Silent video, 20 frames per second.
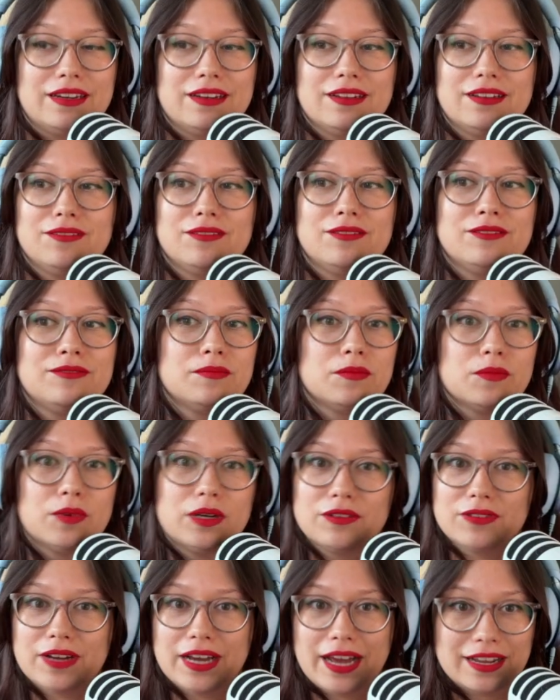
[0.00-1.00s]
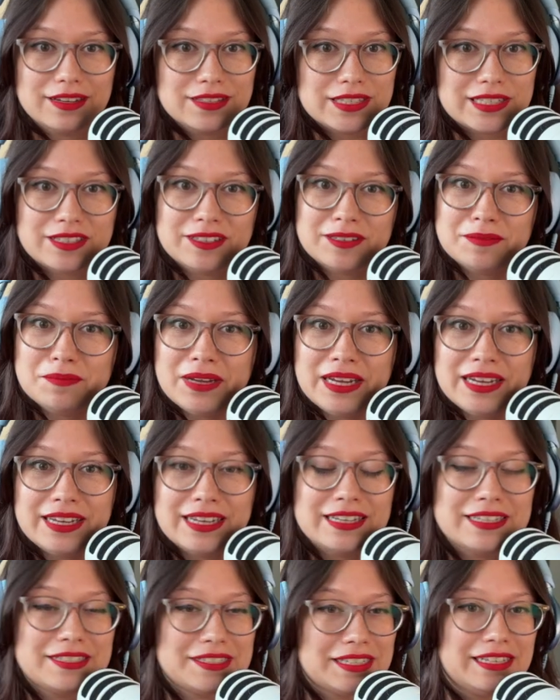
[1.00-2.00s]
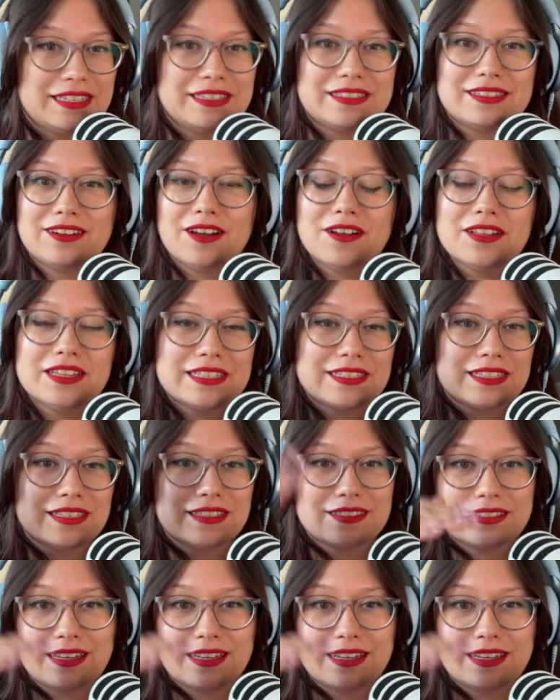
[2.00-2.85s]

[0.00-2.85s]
And what if I hadn't started making zines and all these things?